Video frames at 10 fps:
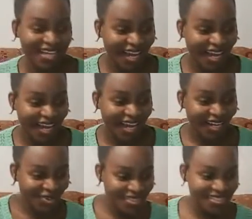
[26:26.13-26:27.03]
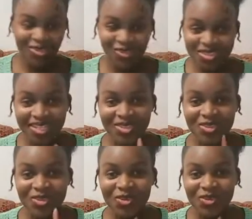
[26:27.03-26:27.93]
I don't want it not. I
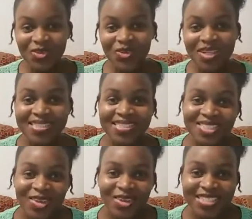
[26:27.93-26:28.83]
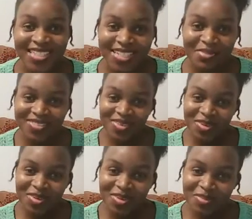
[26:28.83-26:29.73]
don't want to discourage anybody
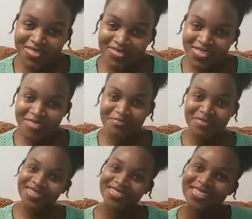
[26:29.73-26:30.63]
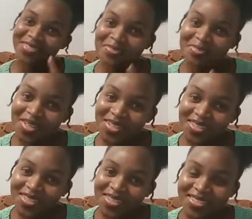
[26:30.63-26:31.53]
from giving birth. Giving birth,
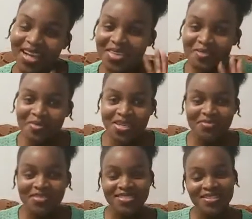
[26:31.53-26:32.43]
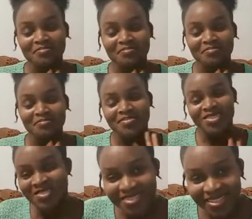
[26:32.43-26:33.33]
having a baby is a beautiful
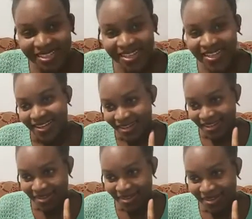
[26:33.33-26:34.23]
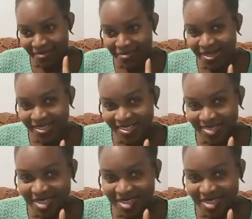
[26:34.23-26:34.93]
thing. I might go again.